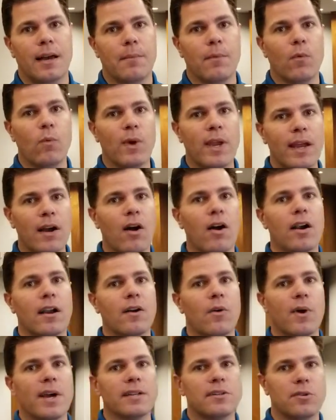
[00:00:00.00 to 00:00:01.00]
We are
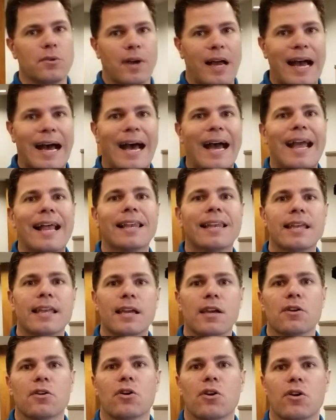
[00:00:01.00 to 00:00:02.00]
going to highly
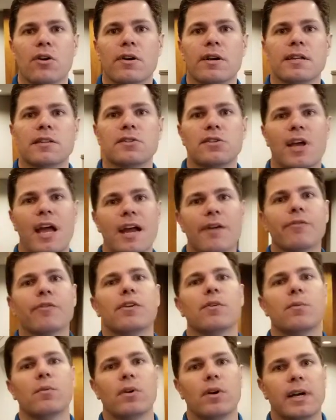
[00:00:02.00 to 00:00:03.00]
encourage
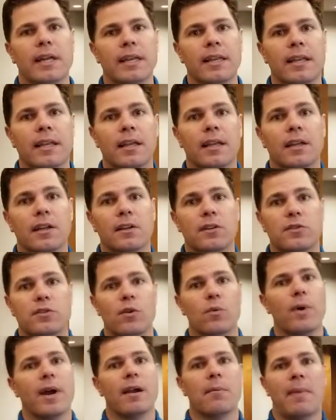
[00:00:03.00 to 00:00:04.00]
everyone to
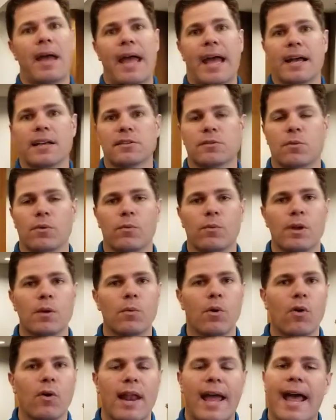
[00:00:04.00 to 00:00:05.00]
wear masks. We
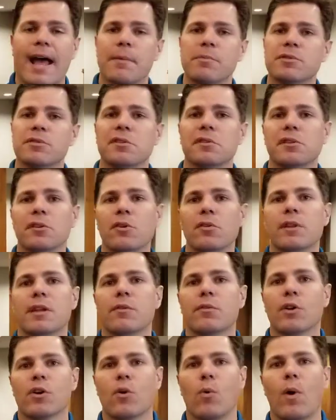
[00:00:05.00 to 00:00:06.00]
won't absolutely
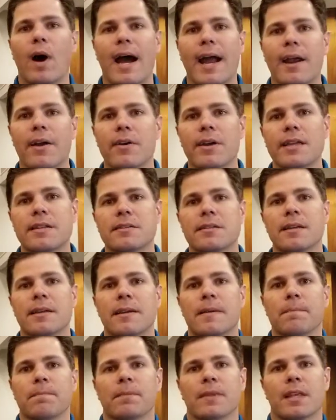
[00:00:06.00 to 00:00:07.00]
require it,
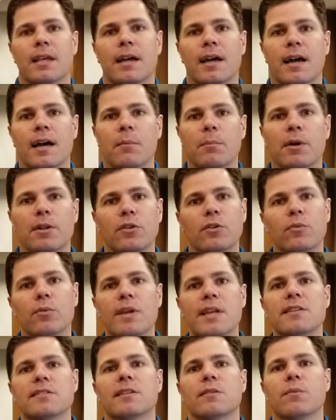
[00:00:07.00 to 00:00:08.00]
but the
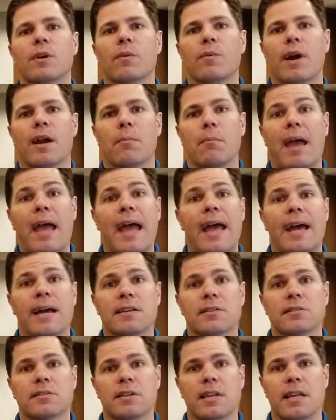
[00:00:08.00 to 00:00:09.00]
reason we wear
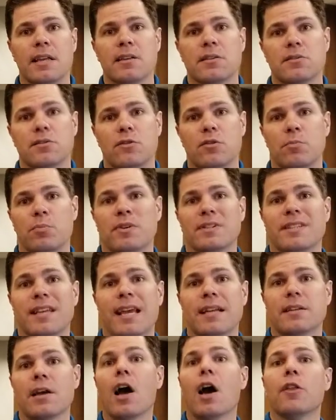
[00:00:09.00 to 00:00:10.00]
masks is to
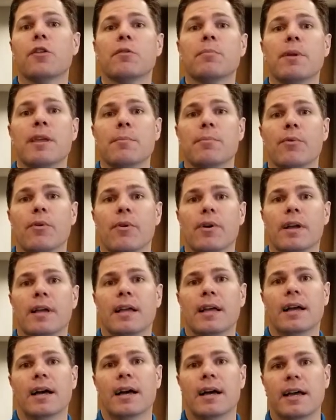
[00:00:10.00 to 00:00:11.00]
protect other people.
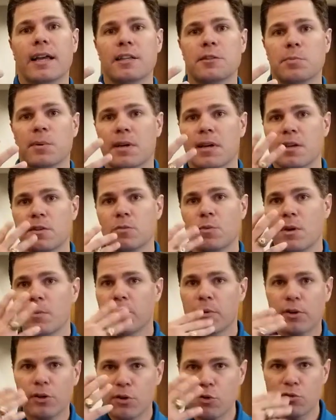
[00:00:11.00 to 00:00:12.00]
It's because we
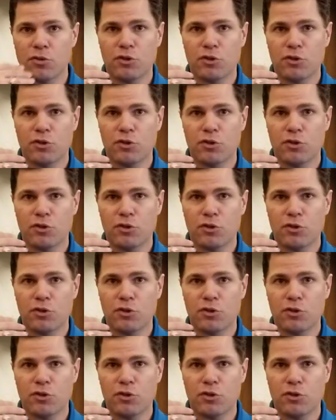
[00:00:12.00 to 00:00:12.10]
produce